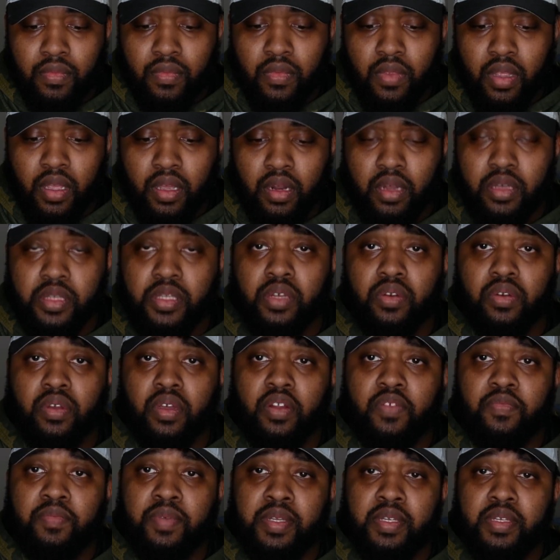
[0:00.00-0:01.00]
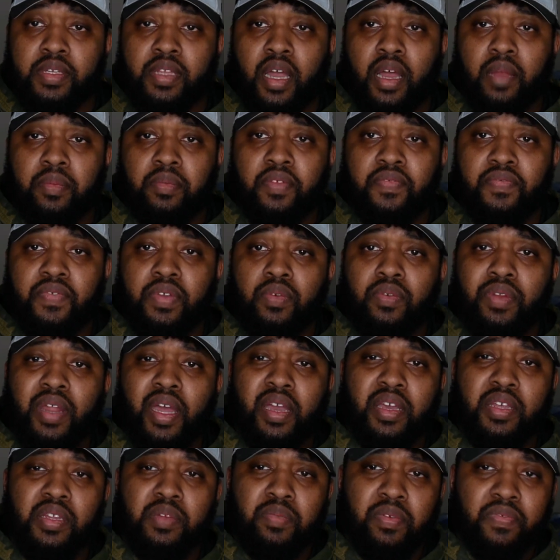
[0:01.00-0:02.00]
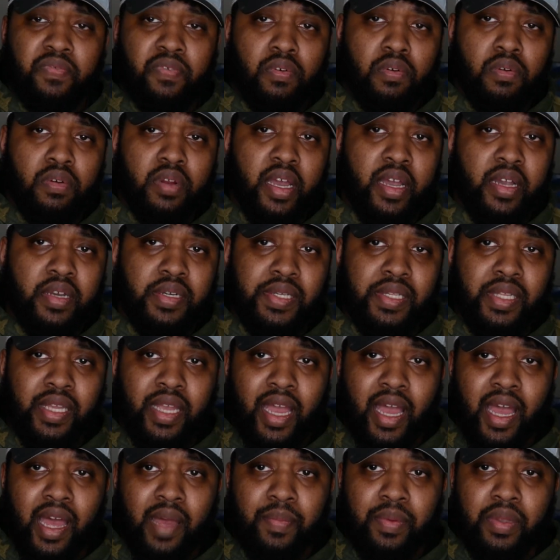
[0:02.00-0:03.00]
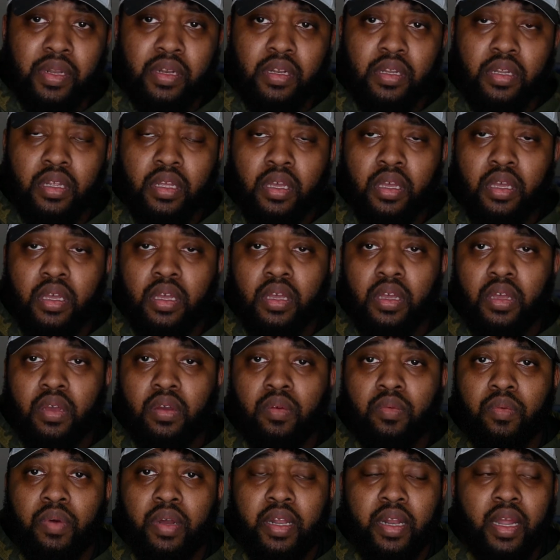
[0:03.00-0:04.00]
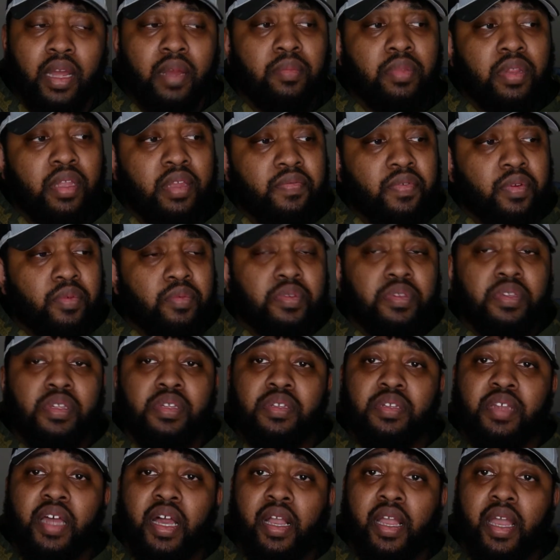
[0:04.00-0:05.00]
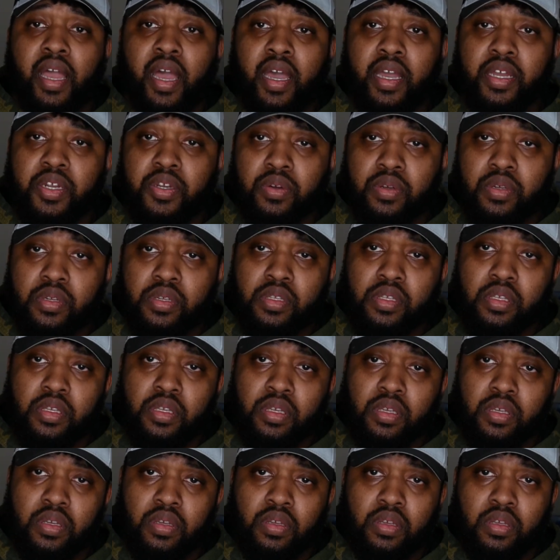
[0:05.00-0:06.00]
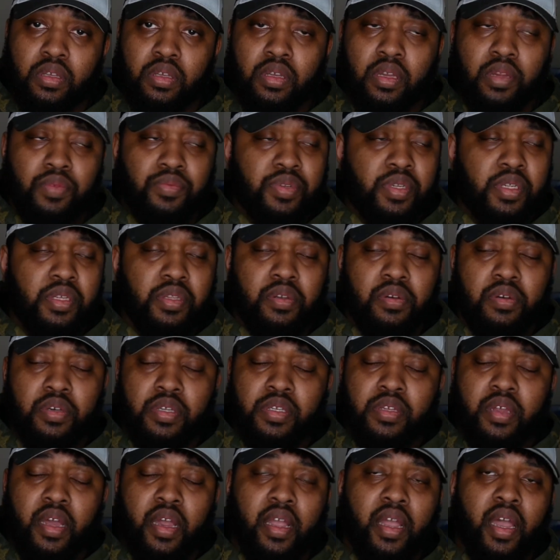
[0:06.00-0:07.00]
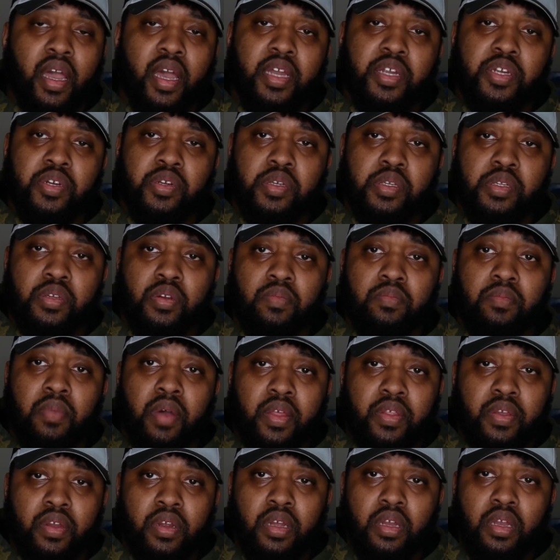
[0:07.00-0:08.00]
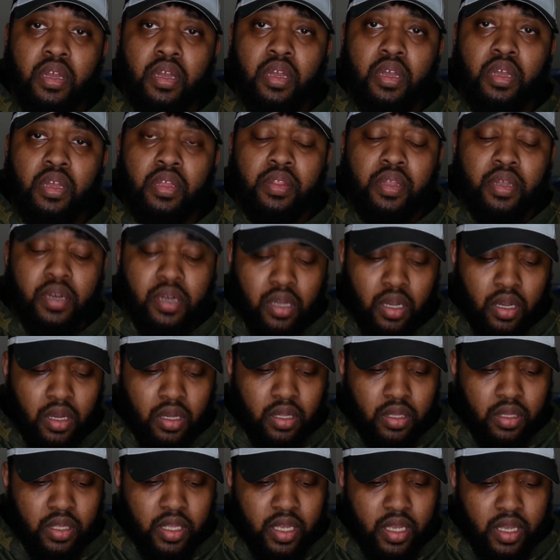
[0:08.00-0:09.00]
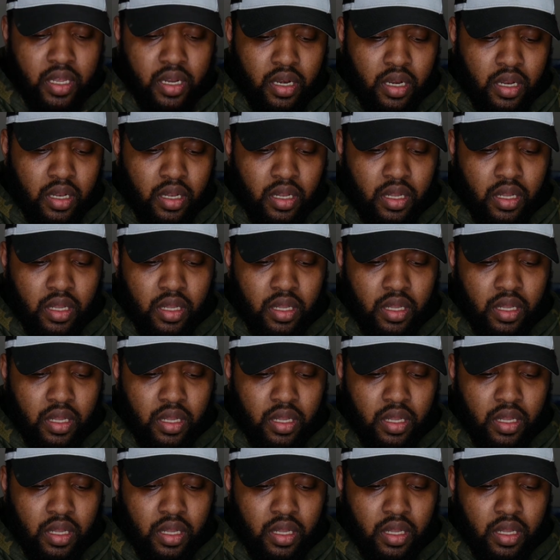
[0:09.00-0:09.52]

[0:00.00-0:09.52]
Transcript: It also could have been stopped a few days before it actually happened, when I believe it was his psychiatrist. It was either his psychiatrist or mother that called in